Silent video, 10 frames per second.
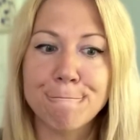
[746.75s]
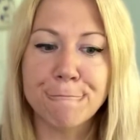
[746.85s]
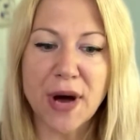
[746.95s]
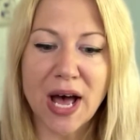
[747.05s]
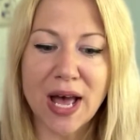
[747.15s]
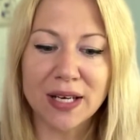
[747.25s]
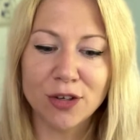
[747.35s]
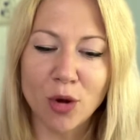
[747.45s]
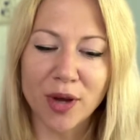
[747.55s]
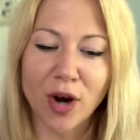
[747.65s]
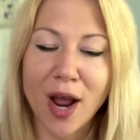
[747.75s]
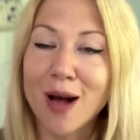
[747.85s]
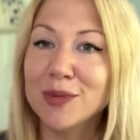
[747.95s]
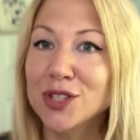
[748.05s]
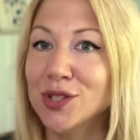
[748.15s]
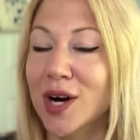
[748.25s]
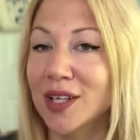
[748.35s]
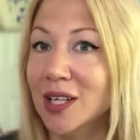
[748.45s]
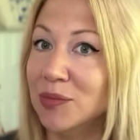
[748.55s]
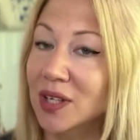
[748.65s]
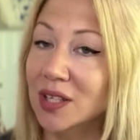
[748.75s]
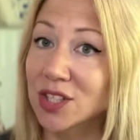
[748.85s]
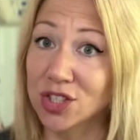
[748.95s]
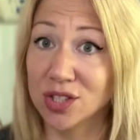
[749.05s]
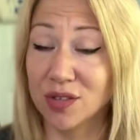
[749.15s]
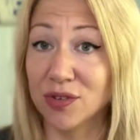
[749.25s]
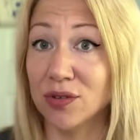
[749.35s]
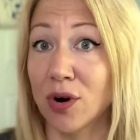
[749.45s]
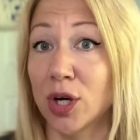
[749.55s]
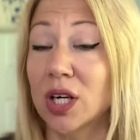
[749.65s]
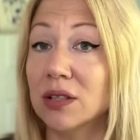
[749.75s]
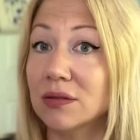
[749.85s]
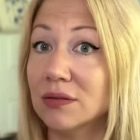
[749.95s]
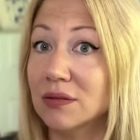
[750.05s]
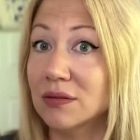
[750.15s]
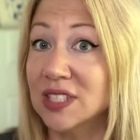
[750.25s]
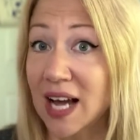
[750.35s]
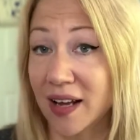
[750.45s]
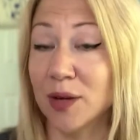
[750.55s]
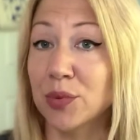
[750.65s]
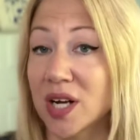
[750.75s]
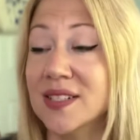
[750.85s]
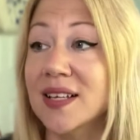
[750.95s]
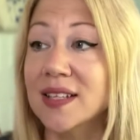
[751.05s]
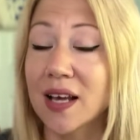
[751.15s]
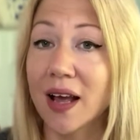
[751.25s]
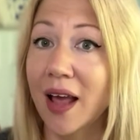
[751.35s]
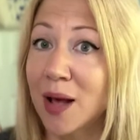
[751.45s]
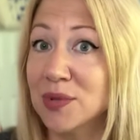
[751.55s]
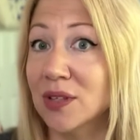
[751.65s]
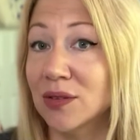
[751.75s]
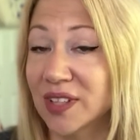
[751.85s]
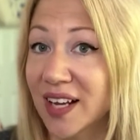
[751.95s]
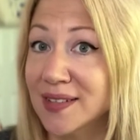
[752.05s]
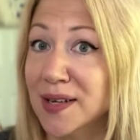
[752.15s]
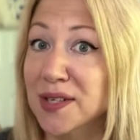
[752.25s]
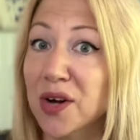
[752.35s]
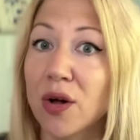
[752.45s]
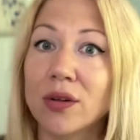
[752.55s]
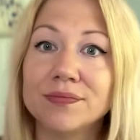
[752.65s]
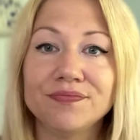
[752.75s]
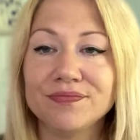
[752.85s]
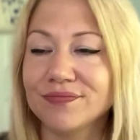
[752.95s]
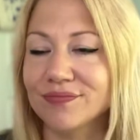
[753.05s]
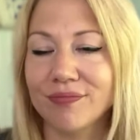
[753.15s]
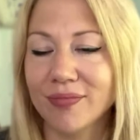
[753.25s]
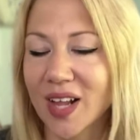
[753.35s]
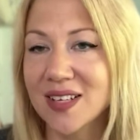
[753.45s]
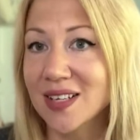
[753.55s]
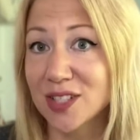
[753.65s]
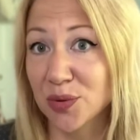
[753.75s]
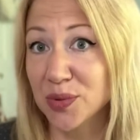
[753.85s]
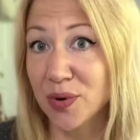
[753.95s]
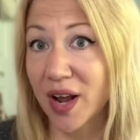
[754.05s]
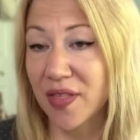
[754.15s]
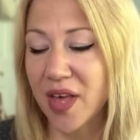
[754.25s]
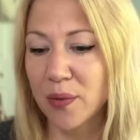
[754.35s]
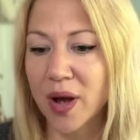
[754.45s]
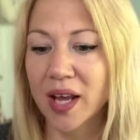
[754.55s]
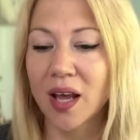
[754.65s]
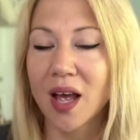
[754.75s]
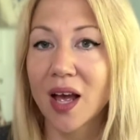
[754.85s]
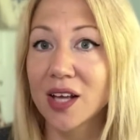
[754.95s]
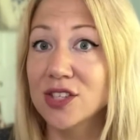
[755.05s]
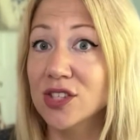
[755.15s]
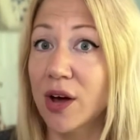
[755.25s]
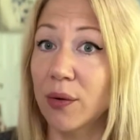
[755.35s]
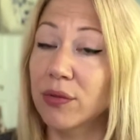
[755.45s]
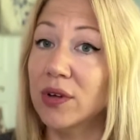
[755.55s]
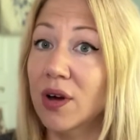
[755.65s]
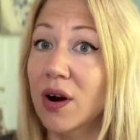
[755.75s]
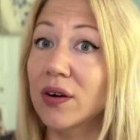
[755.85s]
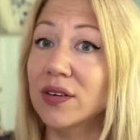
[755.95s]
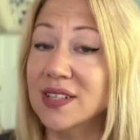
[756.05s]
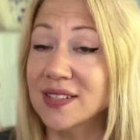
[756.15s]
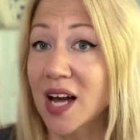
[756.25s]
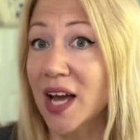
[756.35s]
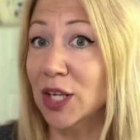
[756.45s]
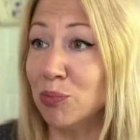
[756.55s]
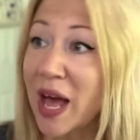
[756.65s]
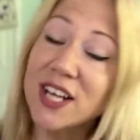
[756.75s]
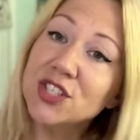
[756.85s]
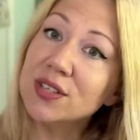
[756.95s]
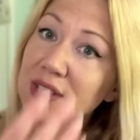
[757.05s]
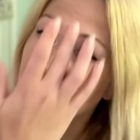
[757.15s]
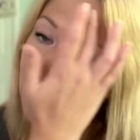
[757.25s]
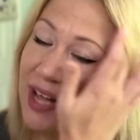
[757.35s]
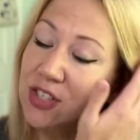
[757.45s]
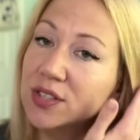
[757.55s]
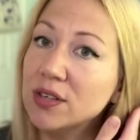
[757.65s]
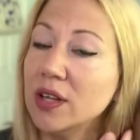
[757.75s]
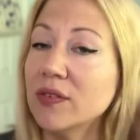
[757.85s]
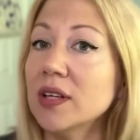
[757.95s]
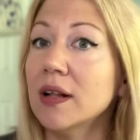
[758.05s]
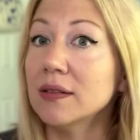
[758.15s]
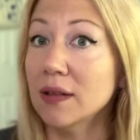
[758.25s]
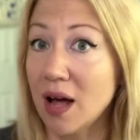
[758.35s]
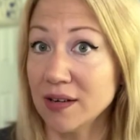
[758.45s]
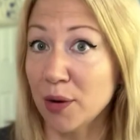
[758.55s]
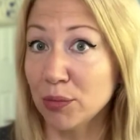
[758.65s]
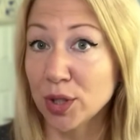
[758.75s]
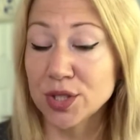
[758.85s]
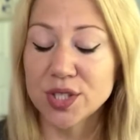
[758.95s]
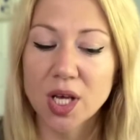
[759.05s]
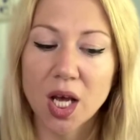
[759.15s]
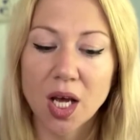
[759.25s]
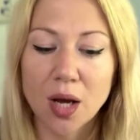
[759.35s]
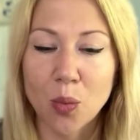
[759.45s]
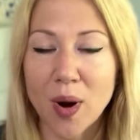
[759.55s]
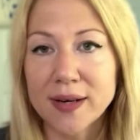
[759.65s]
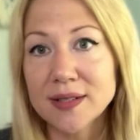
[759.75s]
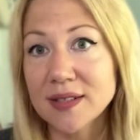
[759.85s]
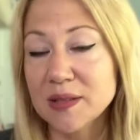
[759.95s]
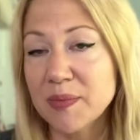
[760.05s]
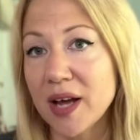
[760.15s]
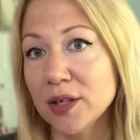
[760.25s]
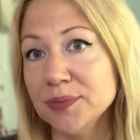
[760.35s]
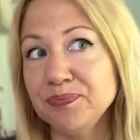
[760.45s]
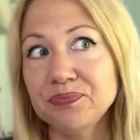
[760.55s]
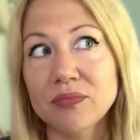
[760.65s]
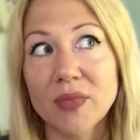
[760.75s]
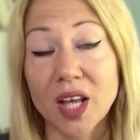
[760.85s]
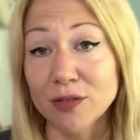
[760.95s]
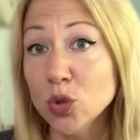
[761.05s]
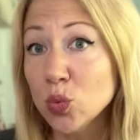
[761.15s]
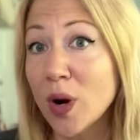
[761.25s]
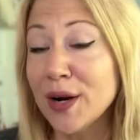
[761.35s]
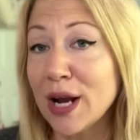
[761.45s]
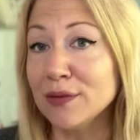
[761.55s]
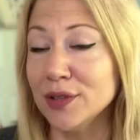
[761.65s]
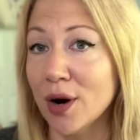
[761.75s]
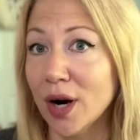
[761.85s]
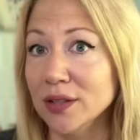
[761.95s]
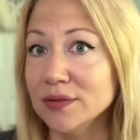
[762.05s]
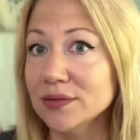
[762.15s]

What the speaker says: but no matter how much you try to keep the conditions of your yarn dyeing process absolutely identical, it doesn't always work out that way. So the yarn is dyed in batches, and the batches are given lot numbers. Why does this matter? If you run out of yarn